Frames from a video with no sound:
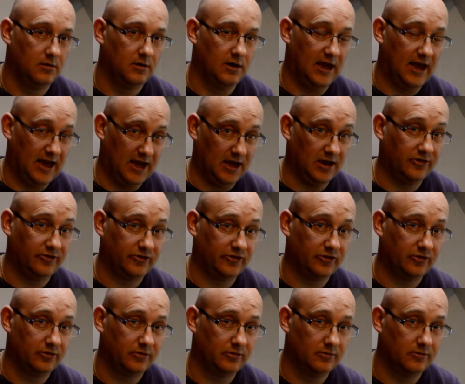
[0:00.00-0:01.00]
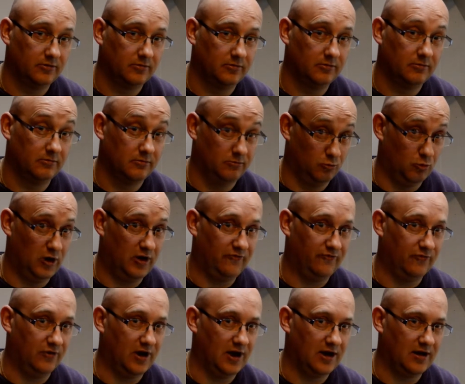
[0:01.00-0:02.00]
is, wait
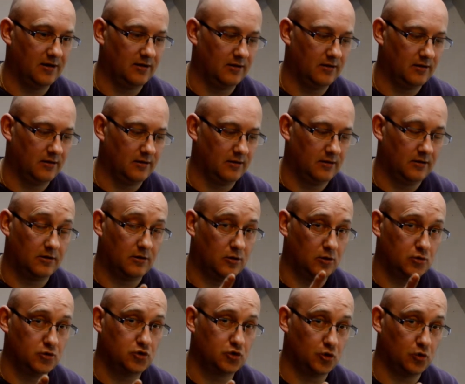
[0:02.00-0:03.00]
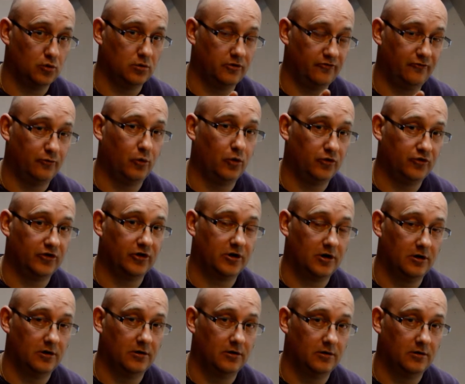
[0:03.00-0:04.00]
for it, control of
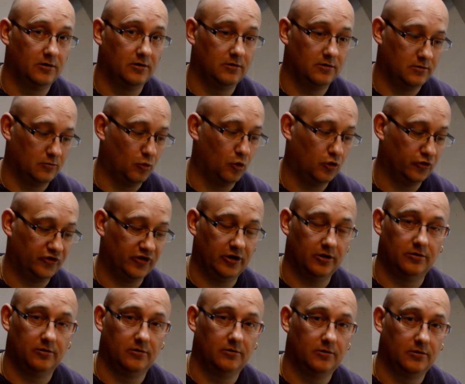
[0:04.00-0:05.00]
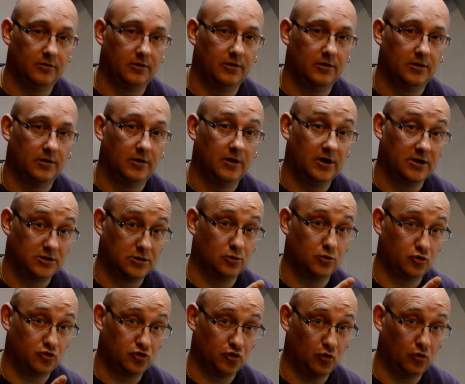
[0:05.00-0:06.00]
watercolour. Water. It's
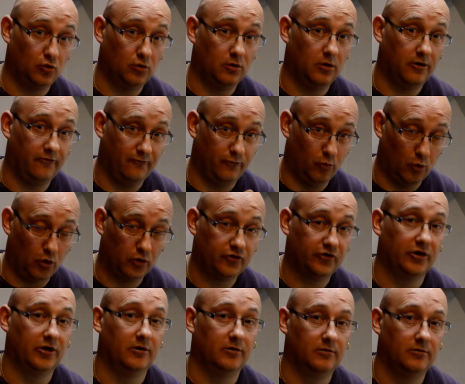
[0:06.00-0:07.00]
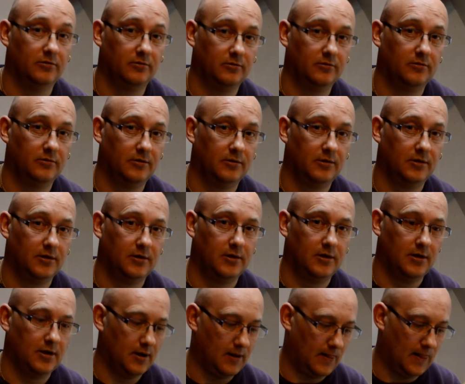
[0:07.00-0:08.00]
control of water.
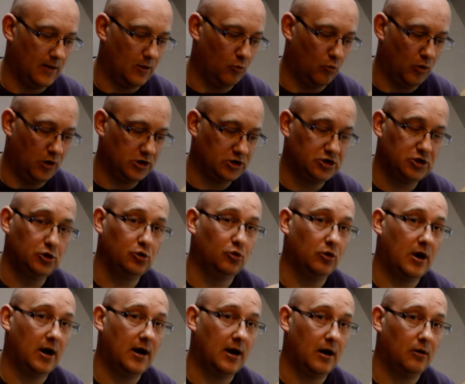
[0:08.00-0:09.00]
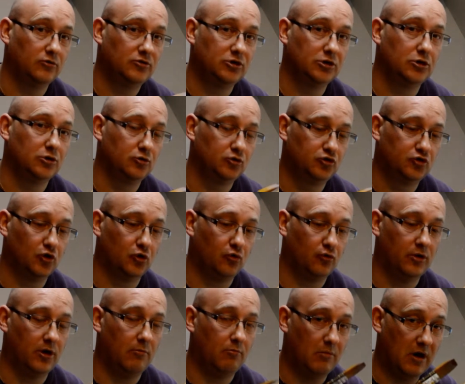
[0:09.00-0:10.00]
Once you learn how to control
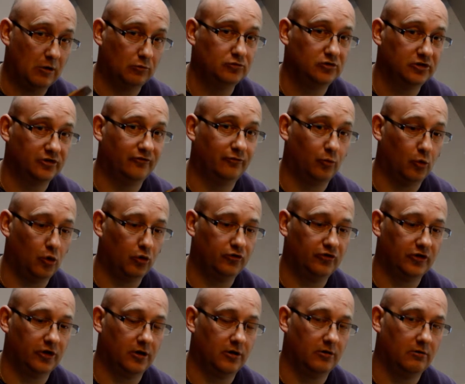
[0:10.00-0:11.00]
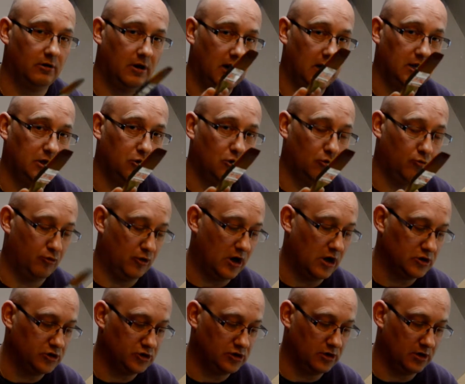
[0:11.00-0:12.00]
the amount of water in your
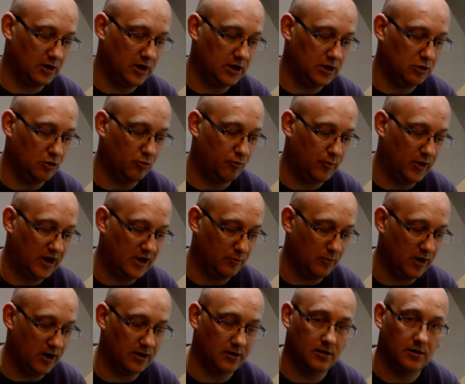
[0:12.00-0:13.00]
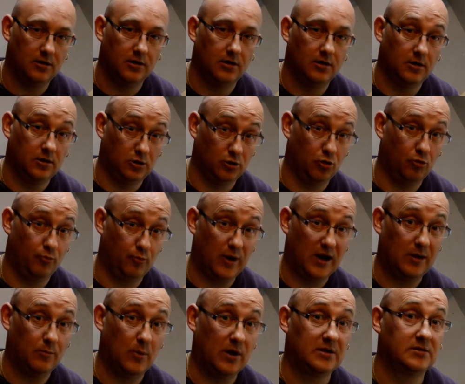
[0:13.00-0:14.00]
brush and in your pigment
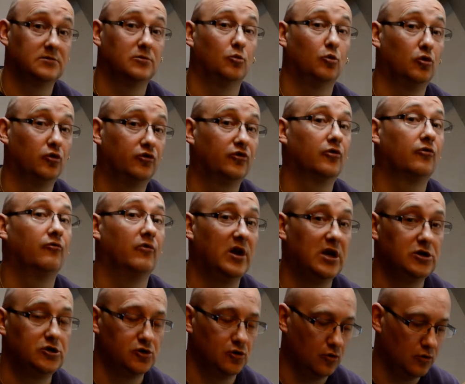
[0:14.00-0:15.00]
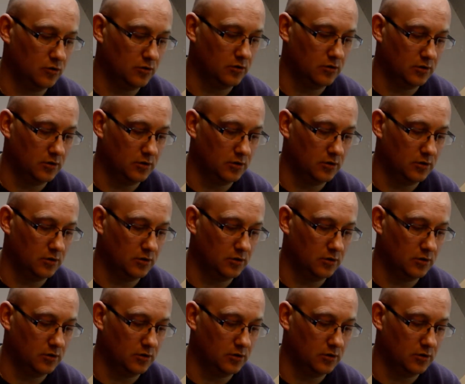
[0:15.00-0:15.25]
to water ratio,